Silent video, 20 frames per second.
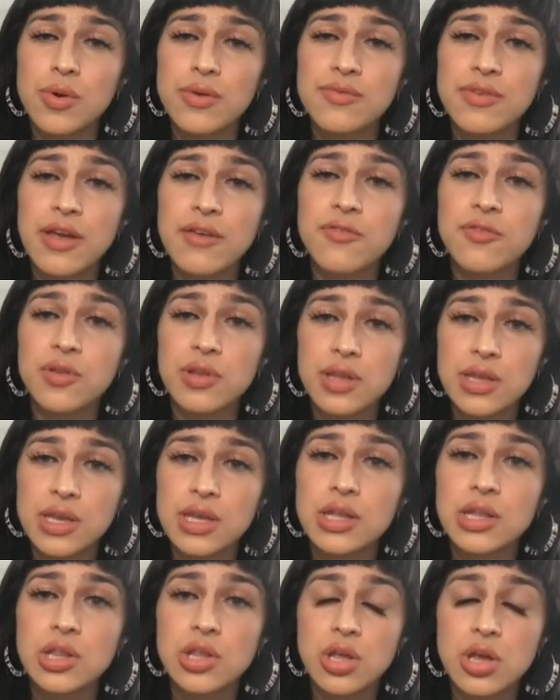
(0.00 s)
we've
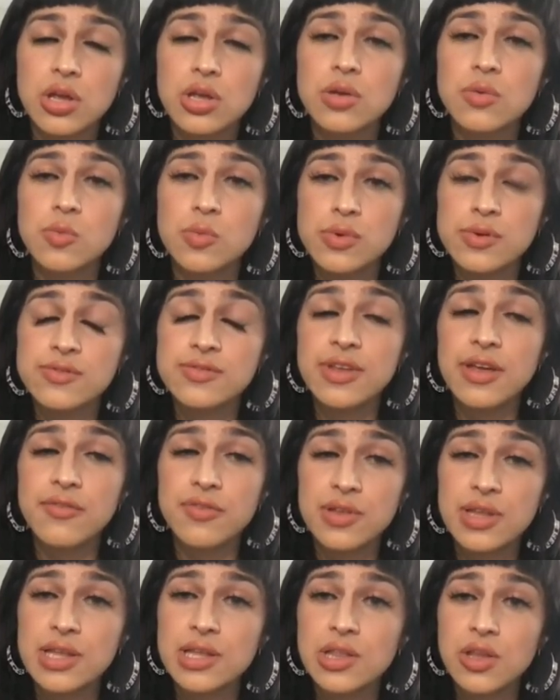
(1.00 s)
definitely, we've
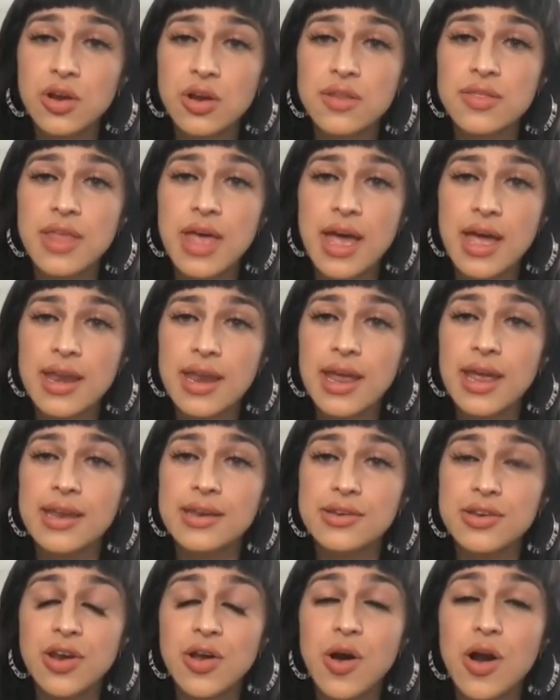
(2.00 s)
definitely learned that.
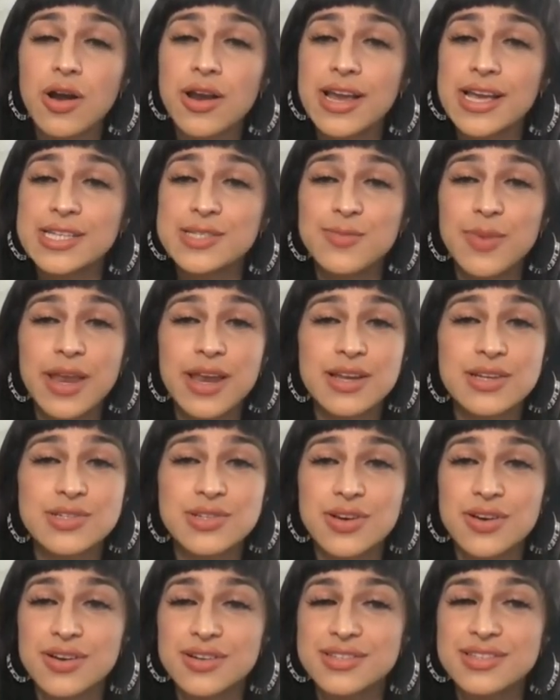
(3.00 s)
And, you know, our case
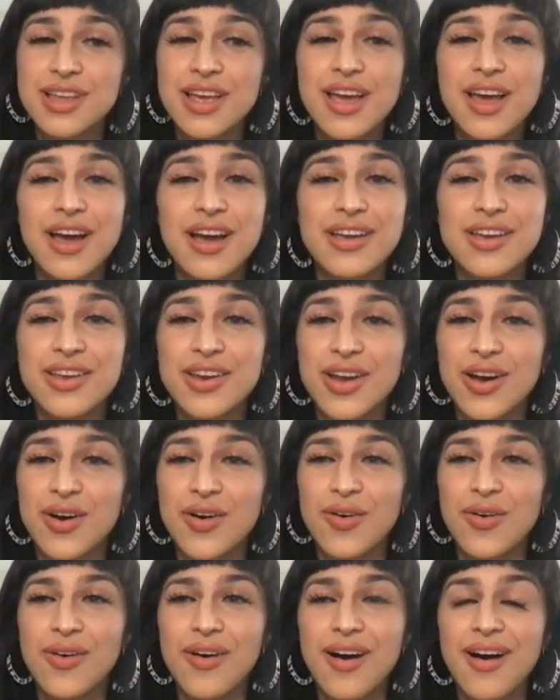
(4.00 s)
managers, you
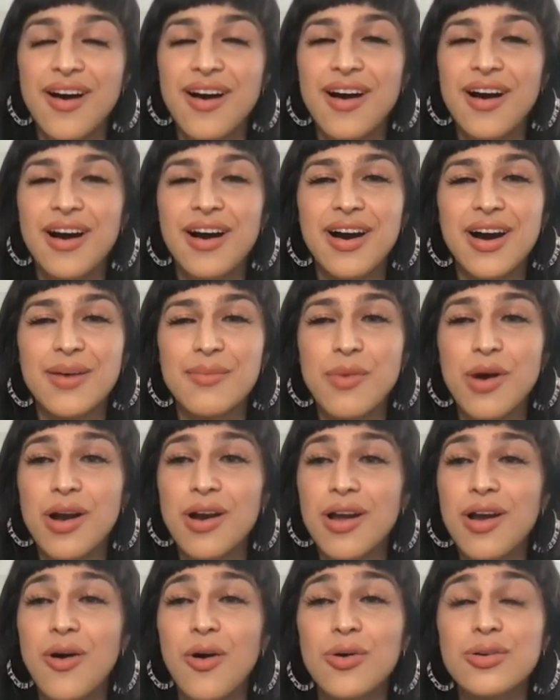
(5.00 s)
know, um,
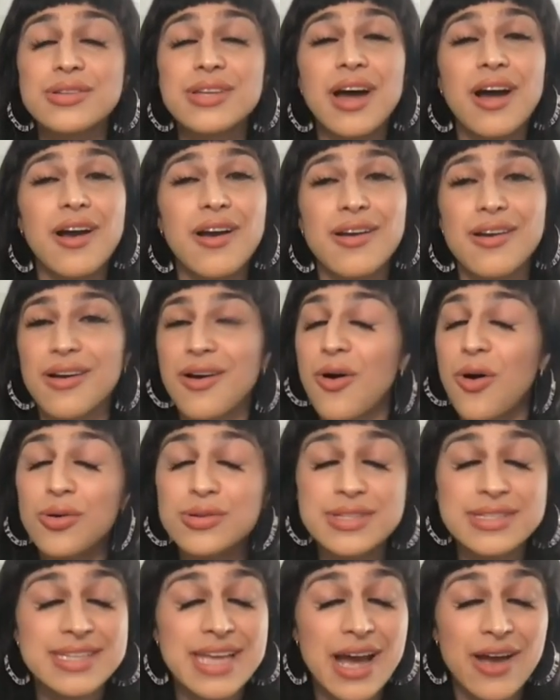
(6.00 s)
our, hold our,
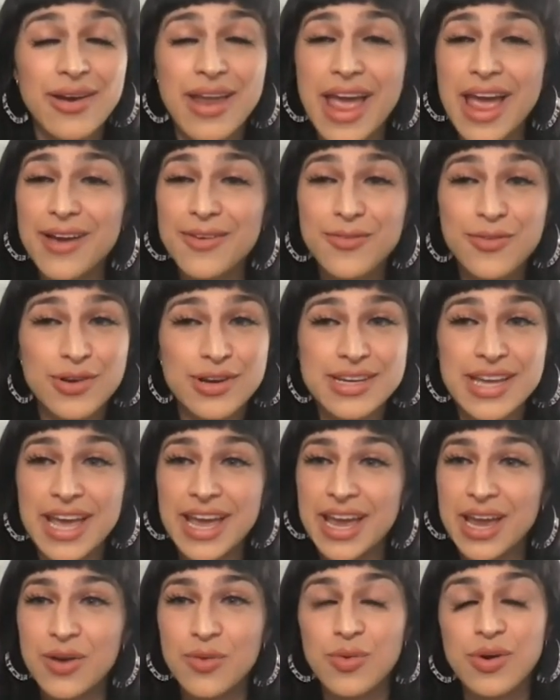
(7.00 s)
hold it down every
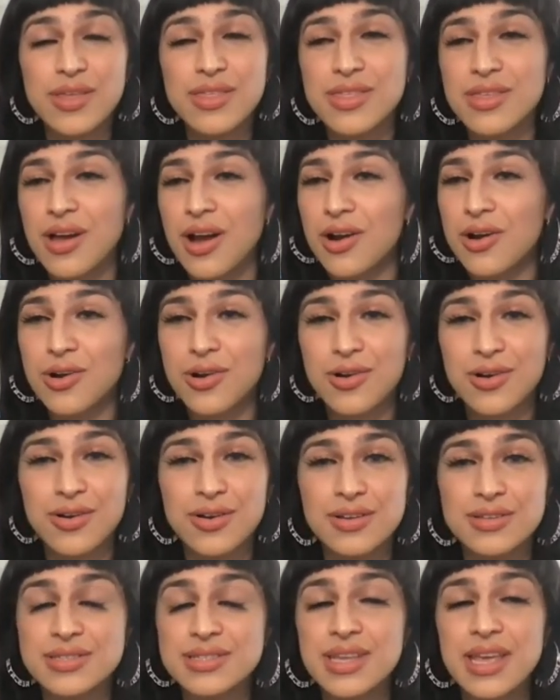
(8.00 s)
day with our
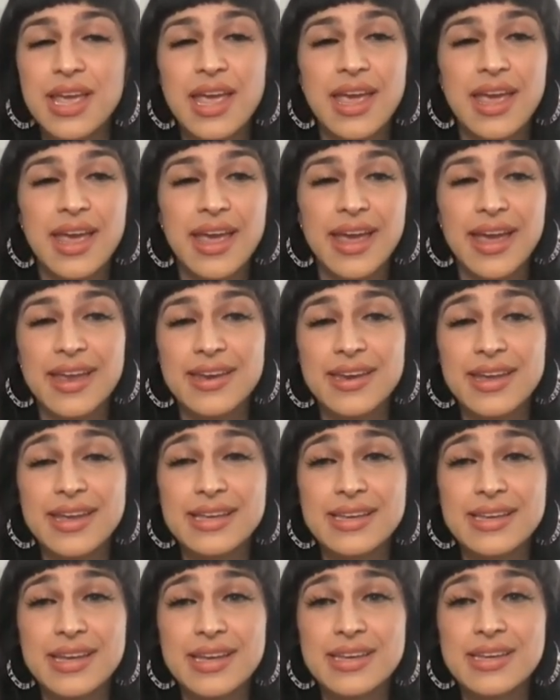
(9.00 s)
girls. And
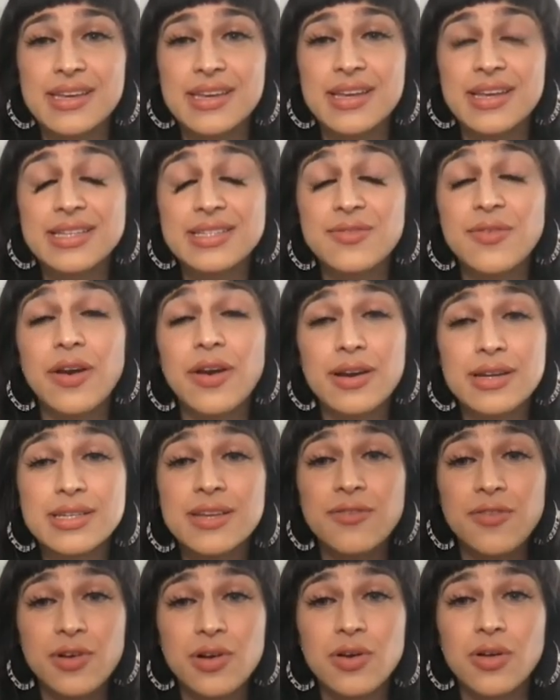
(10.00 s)
it, it, it's very
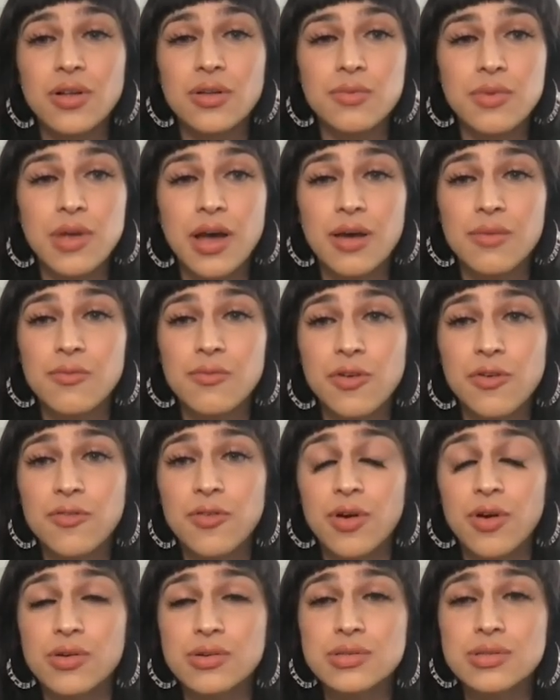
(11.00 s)
difficult um, for
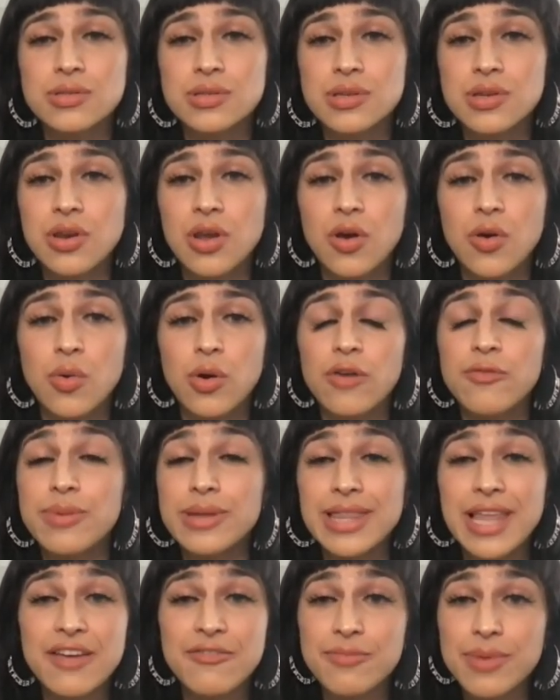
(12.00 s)
folks, you know, who have
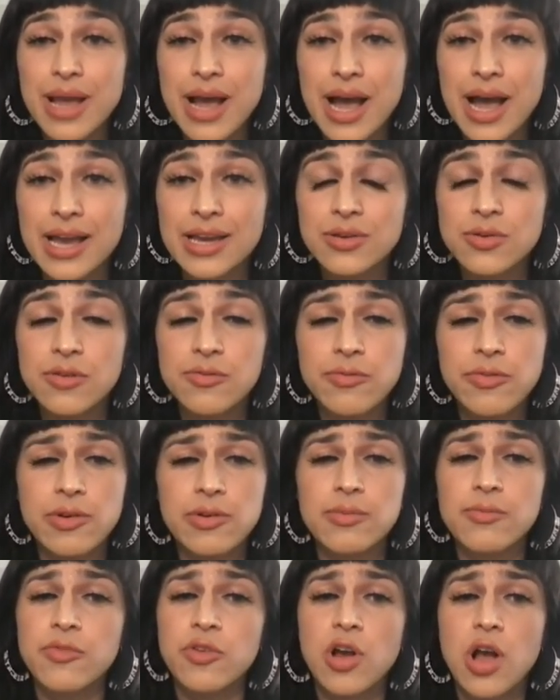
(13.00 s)
been left behind, who have
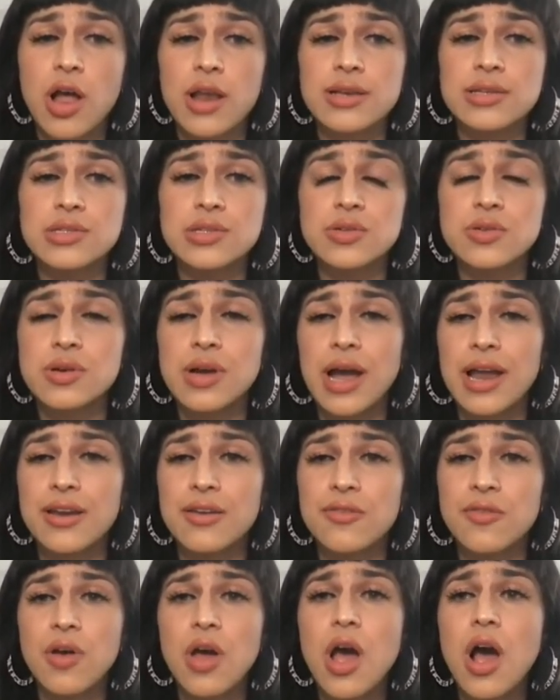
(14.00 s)
been forgotten, to
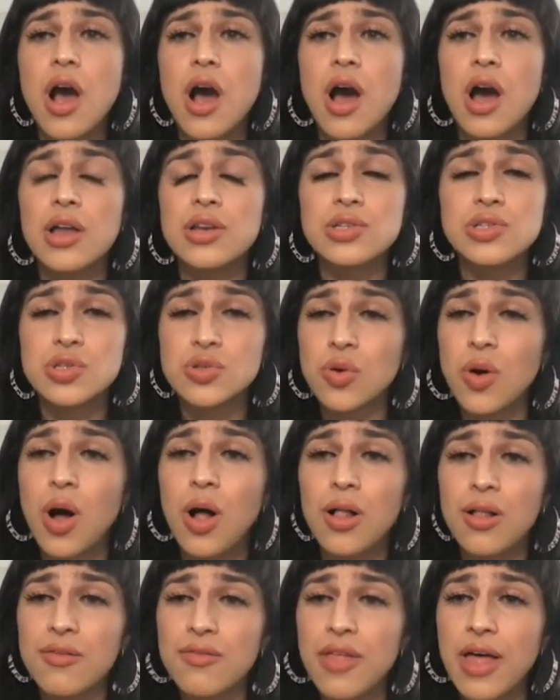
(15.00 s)
kind of undo
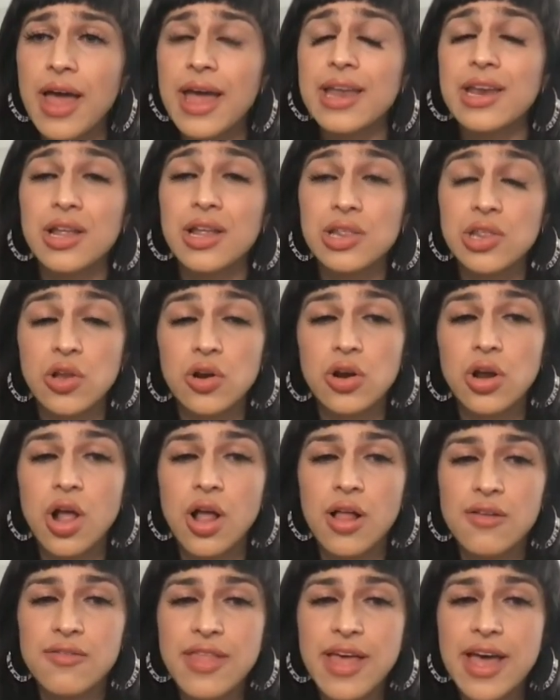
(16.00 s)
all of that and unlearn
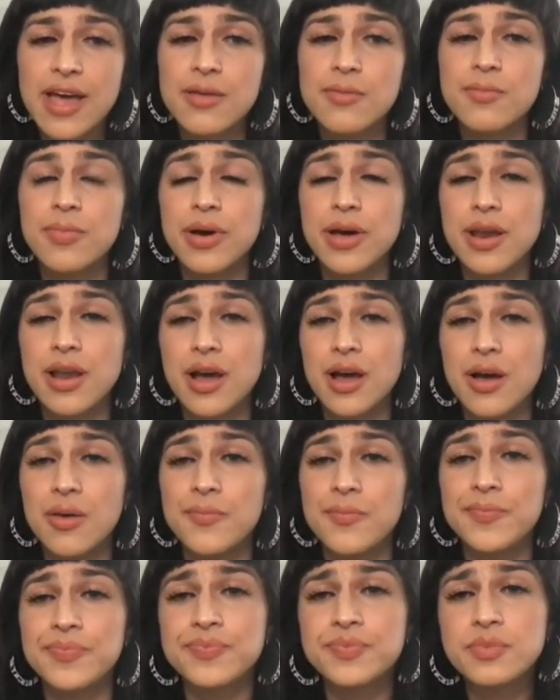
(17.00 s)
all of that. But
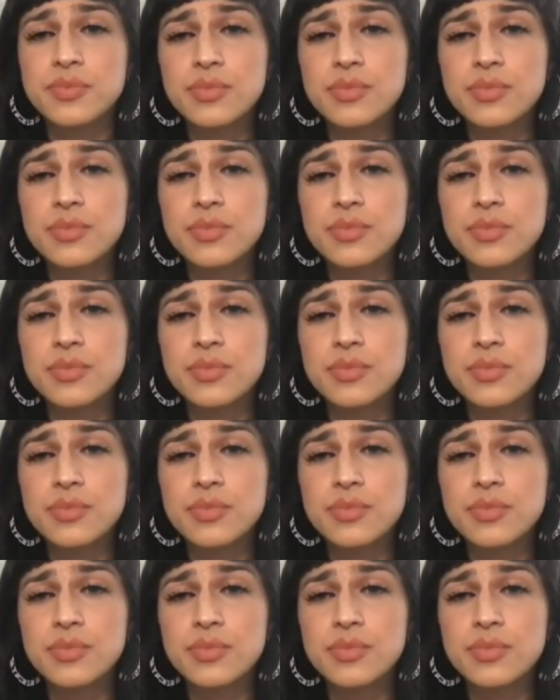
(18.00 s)
um,